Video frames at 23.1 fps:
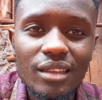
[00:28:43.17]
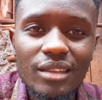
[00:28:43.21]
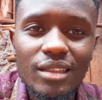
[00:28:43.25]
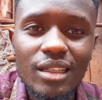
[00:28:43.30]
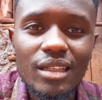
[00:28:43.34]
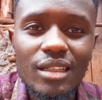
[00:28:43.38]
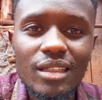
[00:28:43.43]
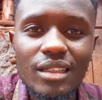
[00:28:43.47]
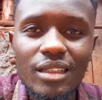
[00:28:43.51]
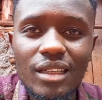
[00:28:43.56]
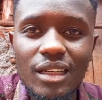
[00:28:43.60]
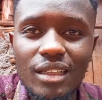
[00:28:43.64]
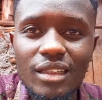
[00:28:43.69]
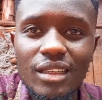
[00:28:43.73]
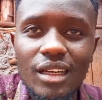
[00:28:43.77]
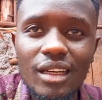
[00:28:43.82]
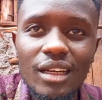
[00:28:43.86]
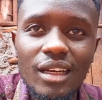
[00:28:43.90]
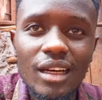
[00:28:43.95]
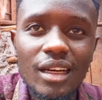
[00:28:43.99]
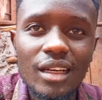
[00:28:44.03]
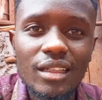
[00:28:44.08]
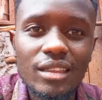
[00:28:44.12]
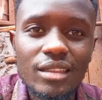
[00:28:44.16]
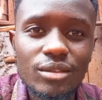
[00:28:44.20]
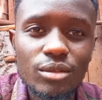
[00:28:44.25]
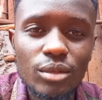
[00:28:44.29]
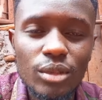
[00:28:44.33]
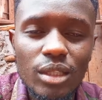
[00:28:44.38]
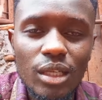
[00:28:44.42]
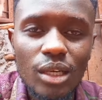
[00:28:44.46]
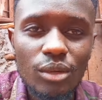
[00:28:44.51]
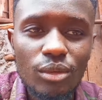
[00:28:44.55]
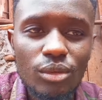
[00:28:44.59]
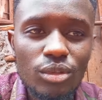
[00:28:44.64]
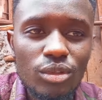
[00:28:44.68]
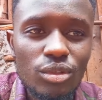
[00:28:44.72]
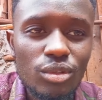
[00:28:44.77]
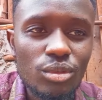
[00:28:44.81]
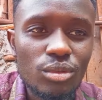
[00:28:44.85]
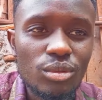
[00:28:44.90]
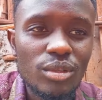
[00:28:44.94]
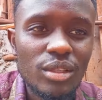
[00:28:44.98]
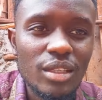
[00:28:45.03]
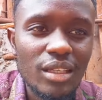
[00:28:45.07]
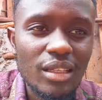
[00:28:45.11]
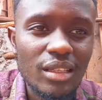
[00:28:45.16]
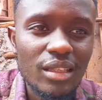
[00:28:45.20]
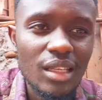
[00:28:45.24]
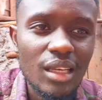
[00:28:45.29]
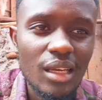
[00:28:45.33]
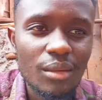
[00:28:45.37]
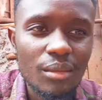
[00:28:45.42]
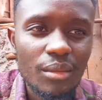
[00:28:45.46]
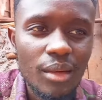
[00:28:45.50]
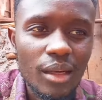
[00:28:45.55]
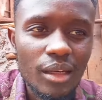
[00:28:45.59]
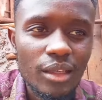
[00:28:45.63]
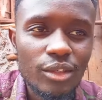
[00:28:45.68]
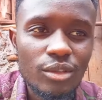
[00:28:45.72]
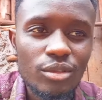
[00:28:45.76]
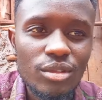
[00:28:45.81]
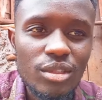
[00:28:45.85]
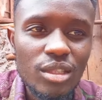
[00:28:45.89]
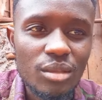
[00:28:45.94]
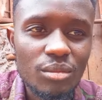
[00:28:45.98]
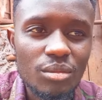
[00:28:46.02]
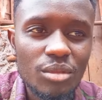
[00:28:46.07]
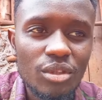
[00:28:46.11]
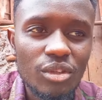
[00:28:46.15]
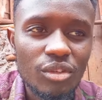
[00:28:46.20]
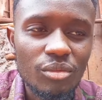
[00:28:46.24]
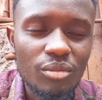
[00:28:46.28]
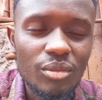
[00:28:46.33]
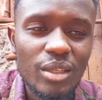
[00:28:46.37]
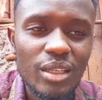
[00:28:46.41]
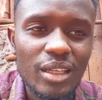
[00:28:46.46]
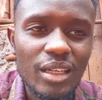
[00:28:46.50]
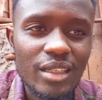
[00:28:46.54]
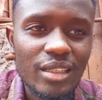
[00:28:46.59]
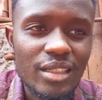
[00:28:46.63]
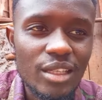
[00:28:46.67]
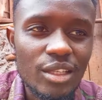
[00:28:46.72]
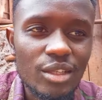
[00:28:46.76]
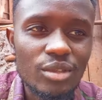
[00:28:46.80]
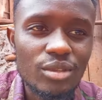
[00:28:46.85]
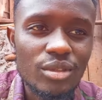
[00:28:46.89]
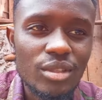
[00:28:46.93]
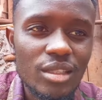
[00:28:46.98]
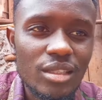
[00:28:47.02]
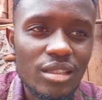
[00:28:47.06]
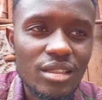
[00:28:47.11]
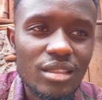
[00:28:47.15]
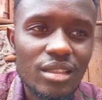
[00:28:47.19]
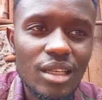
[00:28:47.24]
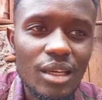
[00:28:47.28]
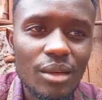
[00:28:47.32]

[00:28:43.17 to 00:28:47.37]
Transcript: telling other guys what I was doing, them accusing me of being a terrorist,